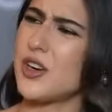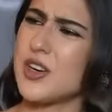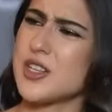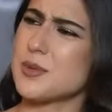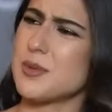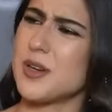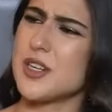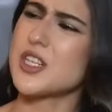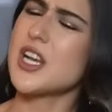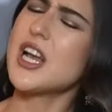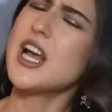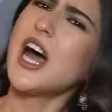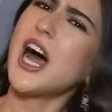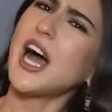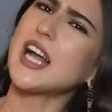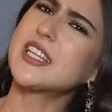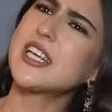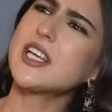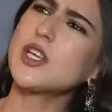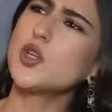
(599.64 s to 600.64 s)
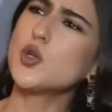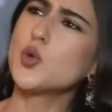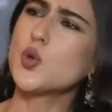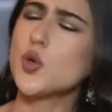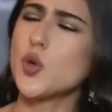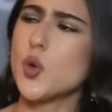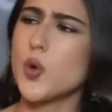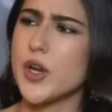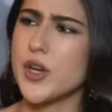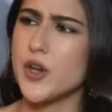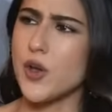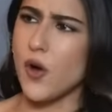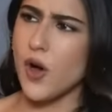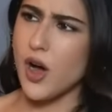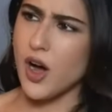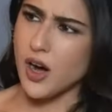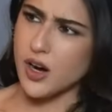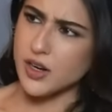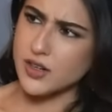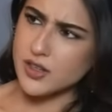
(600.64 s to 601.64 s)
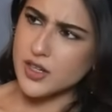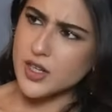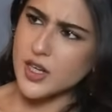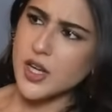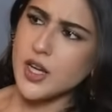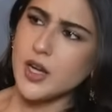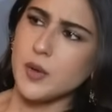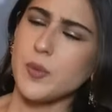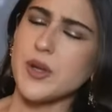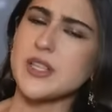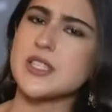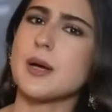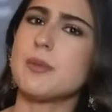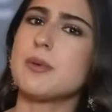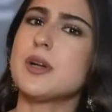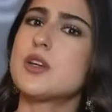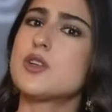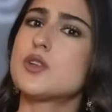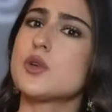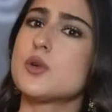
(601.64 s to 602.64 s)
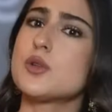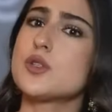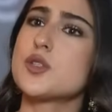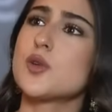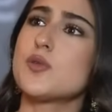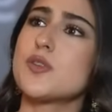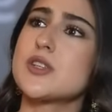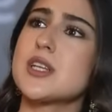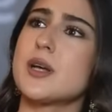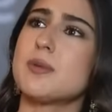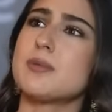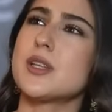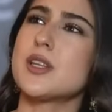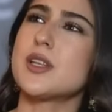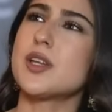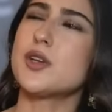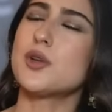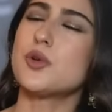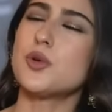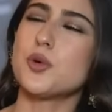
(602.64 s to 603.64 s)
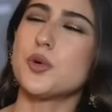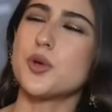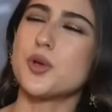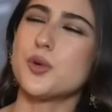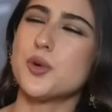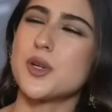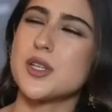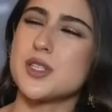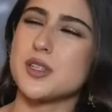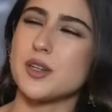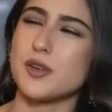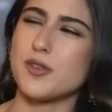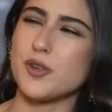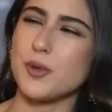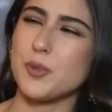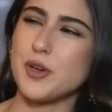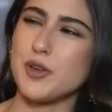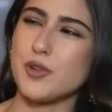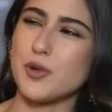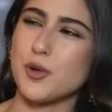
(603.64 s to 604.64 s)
Not as much. I think you know in your heart. Mm. When somebody trolls you for something that you know you deserve to be